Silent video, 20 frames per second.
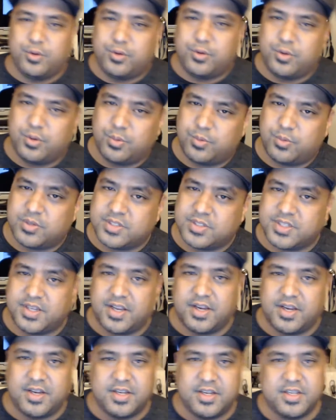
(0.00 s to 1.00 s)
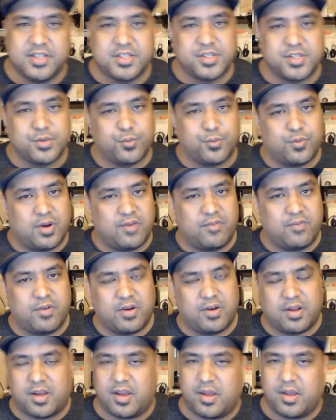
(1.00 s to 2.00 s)
YouTube, once again it is the
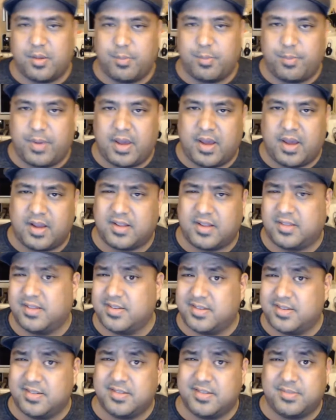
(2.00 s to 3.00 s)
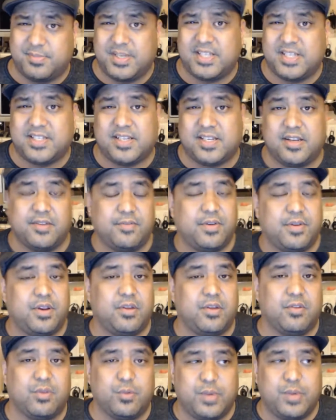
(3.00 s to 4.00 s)
Reverend. I am back. This is my second
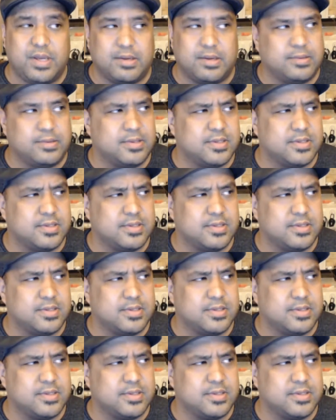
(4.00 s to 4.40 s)
video of the week.